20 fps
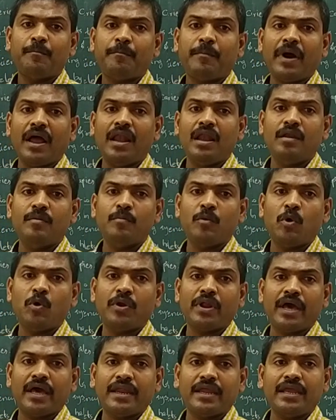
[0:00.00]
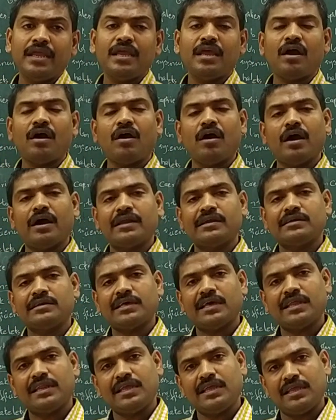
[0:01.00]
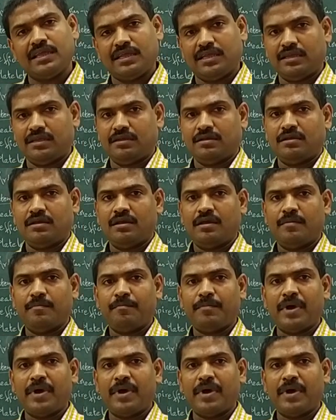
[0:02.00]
pulmonary artery.